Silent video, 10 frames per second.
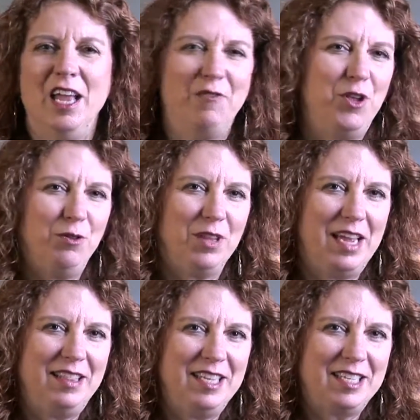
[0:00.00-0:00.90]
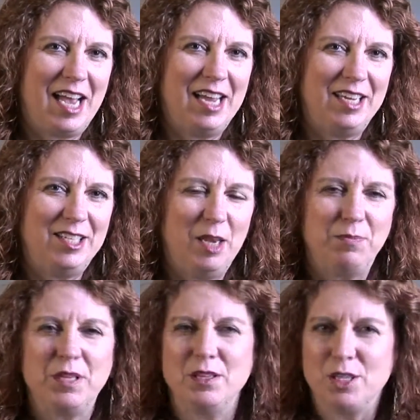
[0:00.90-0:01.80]
If you like these kind of
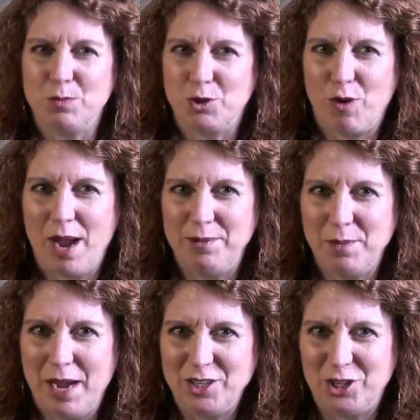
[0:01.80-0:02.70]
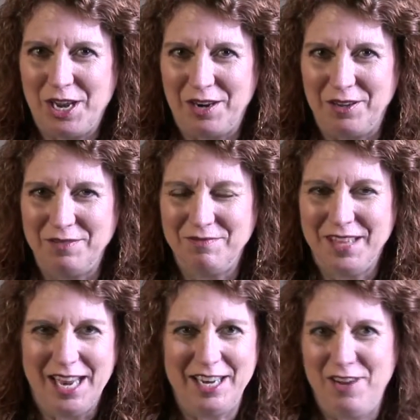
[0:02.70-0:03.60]
tips, subscribe to my channel
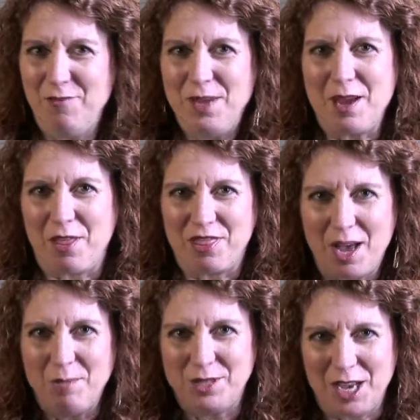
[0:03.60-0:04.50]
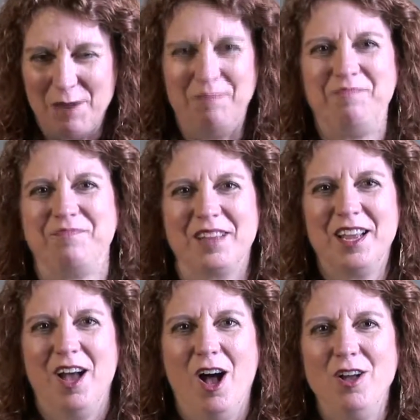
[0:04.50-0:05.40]
and give me a thumbs up.
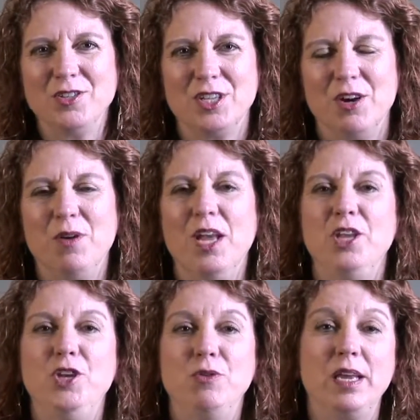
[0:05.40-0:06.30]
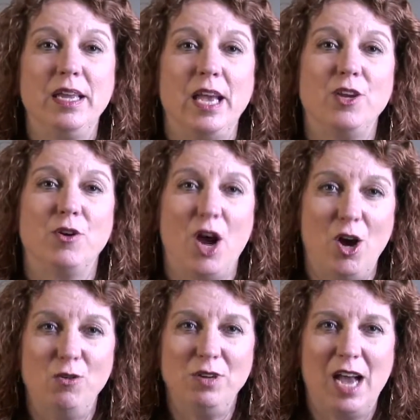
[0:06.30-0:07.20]
Also, you can get your
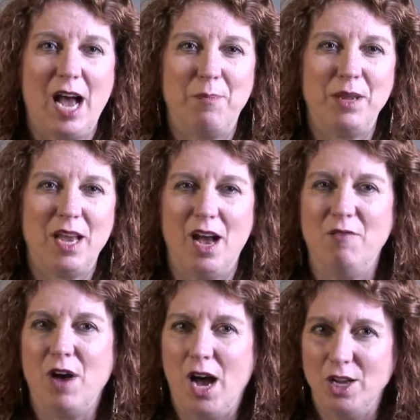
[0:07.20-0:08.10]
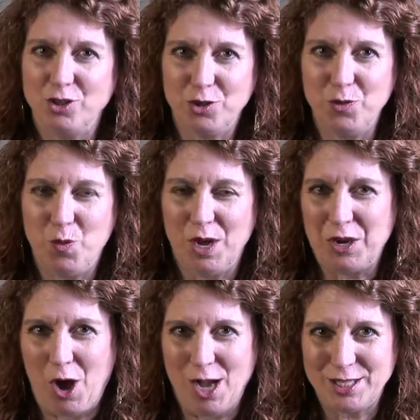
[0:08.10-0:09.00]
own copy of one hundred one
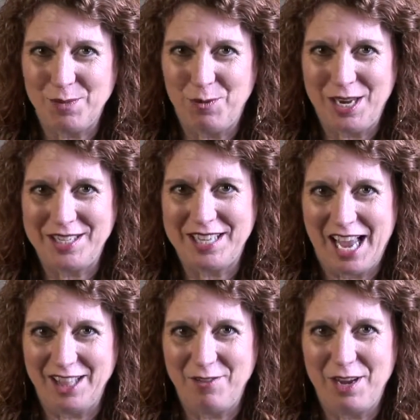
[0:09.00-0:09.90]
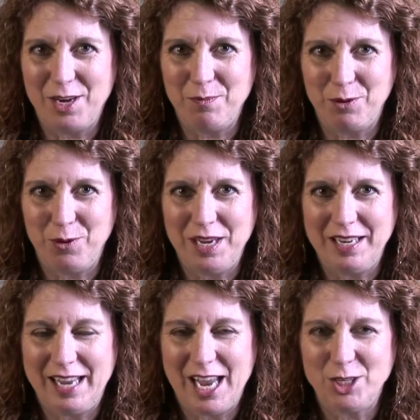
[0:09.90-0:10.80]
Awesome Ways to Elevate Employee
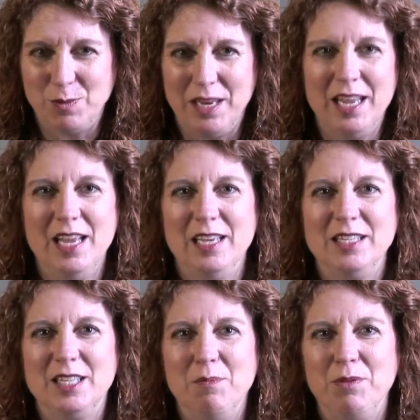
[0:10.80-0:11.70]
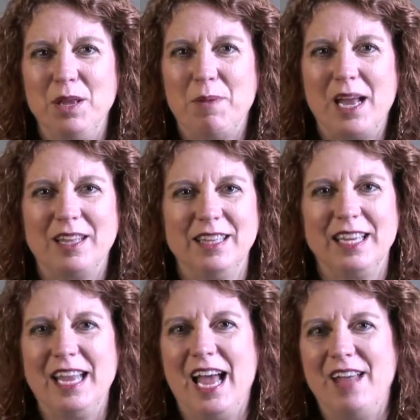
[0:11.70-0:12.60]
Engagement simply by
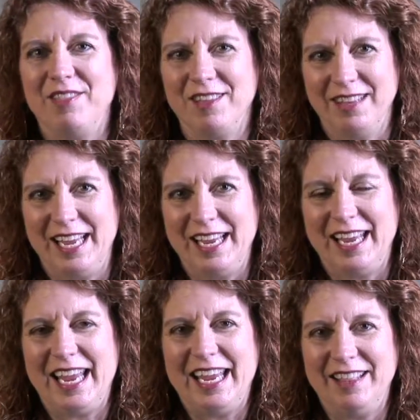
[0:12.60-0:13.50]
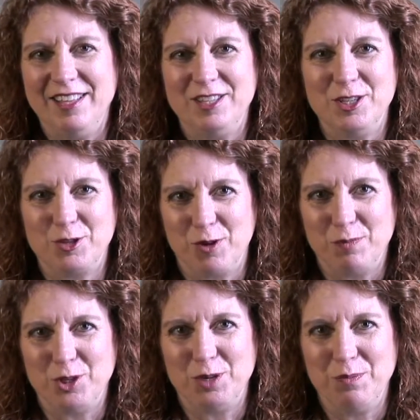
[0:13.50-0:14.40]
clicking on the link in the
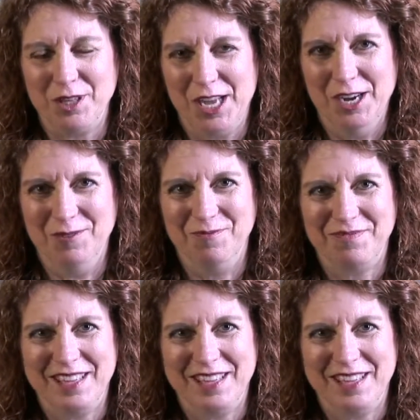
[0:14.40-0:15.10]
description below.